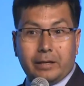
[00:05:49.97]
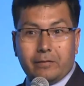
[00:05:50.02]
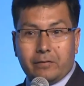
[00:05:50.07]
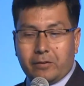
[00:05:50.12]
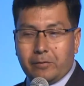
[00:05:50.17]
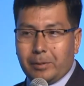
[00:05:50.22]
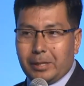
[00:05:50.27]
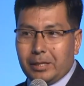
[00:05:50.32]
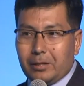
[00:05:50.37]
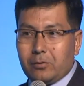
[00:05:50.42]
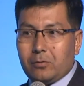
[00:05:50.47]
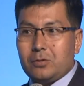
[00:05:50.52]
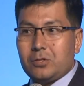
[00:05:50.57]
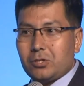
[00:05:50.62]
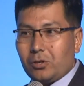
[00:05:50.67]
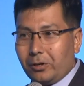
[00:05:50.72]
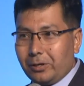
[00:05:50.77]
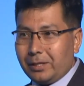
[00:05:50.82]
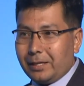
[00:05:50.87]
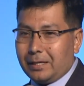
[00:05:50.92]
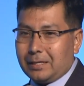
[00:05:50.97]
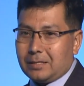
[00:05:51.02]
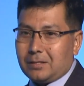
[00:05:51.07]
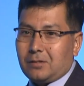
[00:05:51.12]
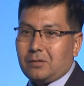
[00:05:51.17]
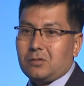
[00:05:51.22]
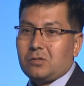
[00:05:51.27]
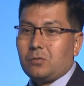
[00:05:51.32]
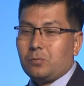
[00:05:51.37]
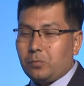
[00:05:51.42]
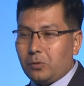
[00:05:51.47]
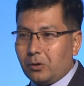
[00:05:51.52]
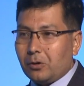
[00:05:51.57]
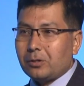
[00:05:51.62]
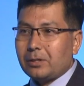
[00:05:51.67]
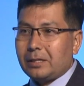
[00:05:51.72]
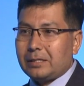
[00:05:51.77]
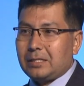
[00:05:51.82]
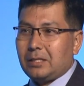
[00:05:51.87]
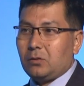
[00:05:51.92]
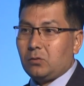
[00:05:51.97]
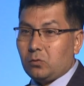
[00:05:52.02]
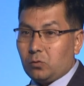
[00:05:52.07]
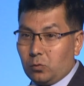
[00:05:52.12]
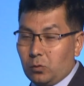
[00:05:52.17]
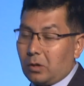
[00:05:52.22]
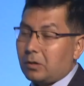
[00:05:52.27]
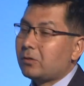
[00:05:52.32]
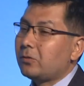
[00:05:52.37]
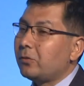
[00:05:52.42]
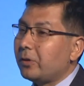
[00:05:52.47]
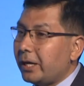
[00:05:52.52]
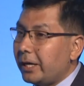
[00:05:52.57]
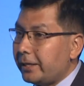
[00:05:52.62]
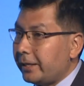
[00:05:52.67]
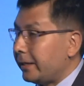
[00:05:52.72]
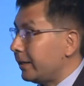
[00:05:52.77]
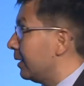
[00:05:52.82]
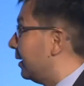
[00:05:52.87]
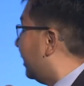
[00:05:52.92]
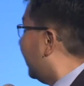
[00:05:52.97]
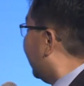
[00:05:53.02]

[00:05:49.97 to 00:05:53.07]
everybody to join us, to support us, to work together.